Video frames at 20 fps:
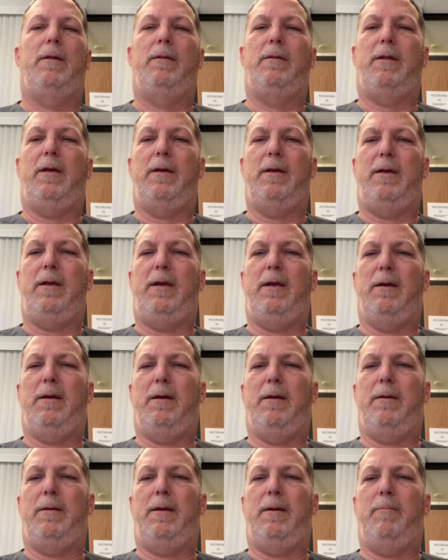
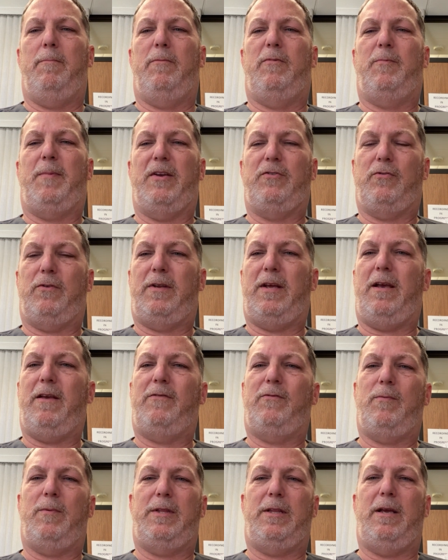the special
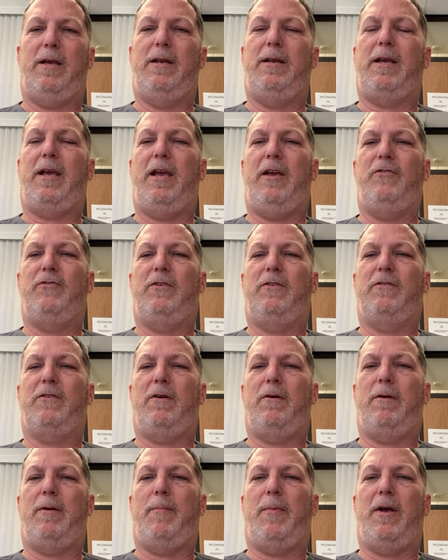tests, what the indications
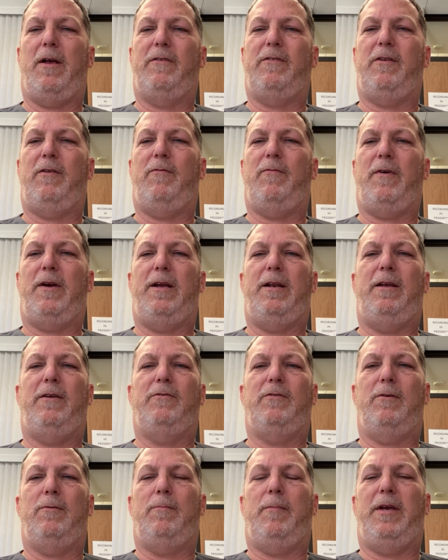are and a positive
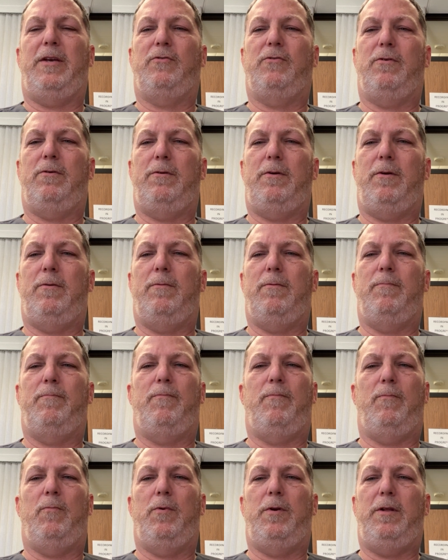finding. So make sure you're
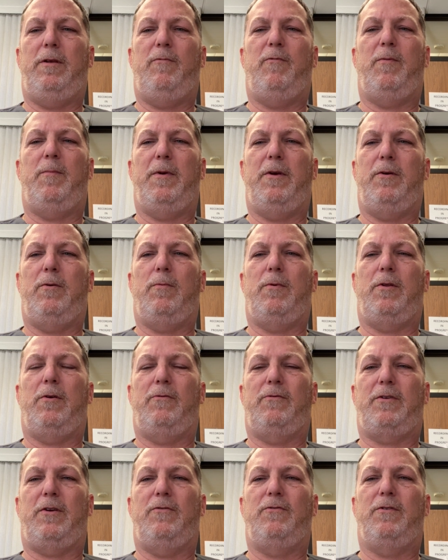really familiar with
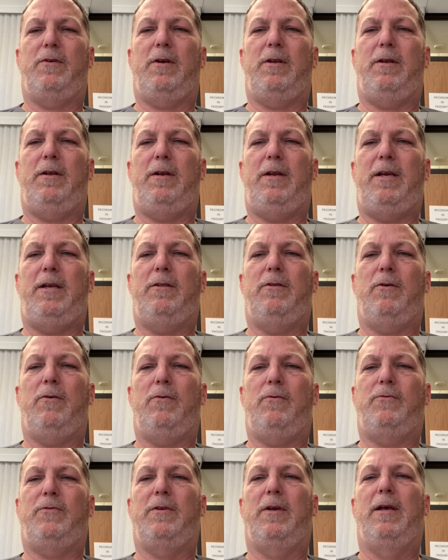those because you're going to need
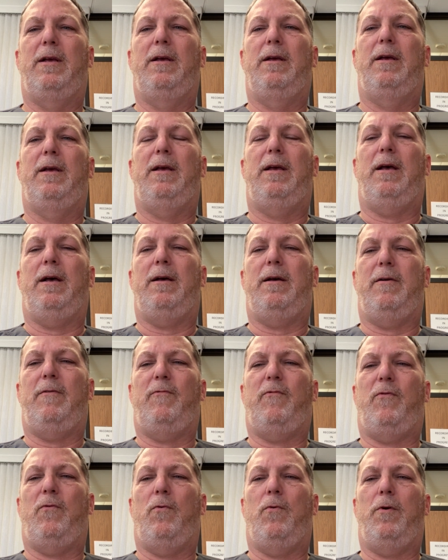those
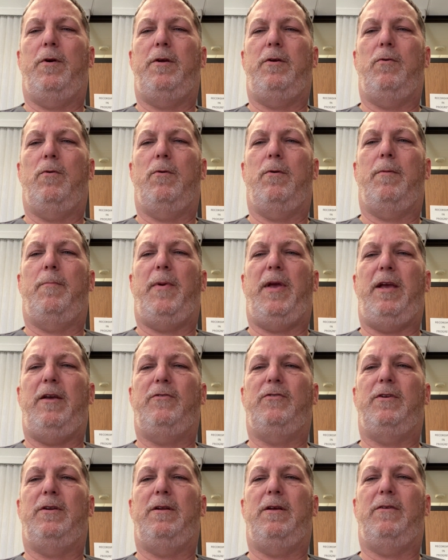for your
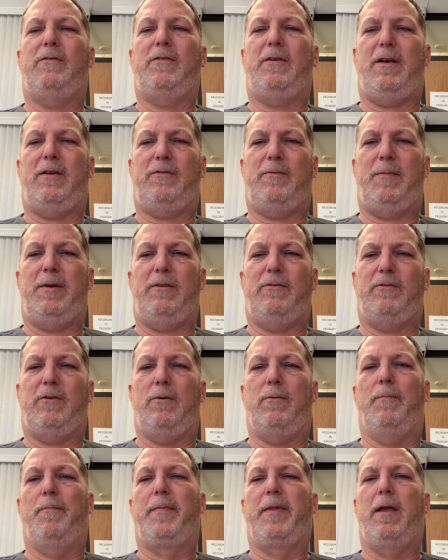patient assessment.
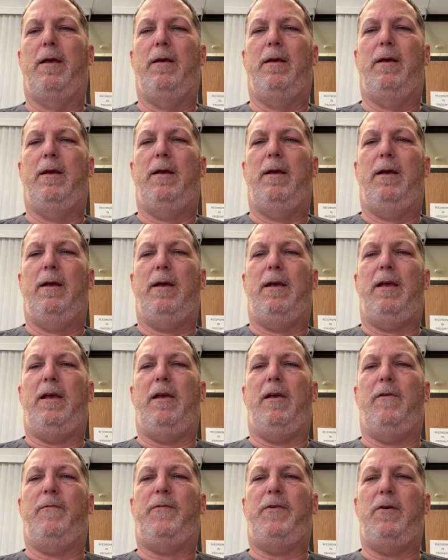So
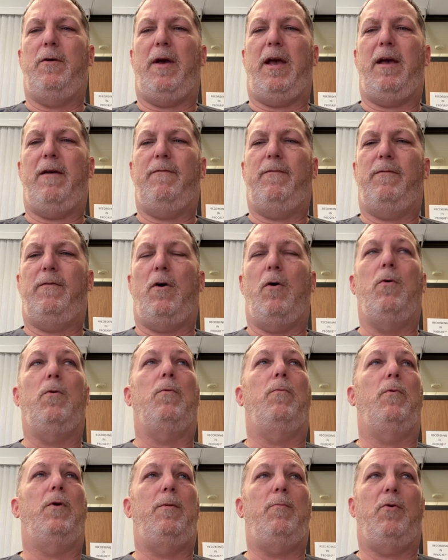if you have,
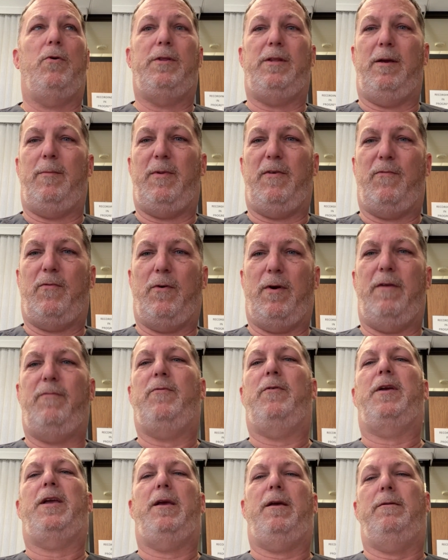one more thing before I
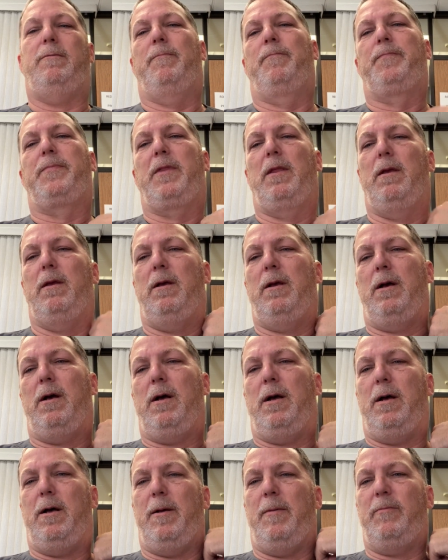forget.
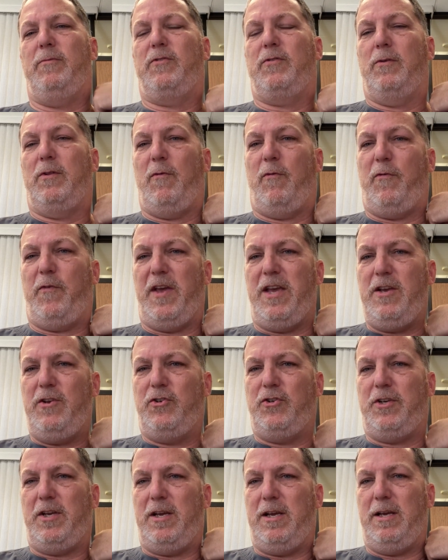So the
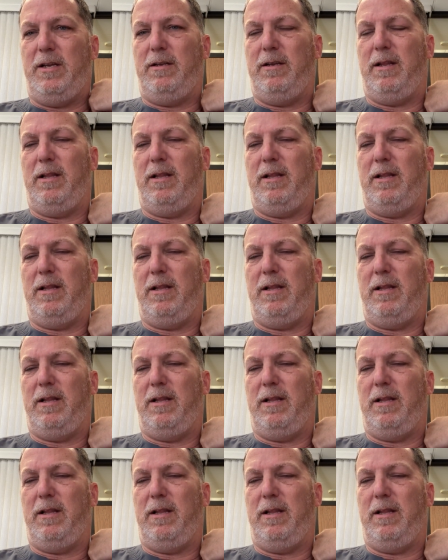face sheet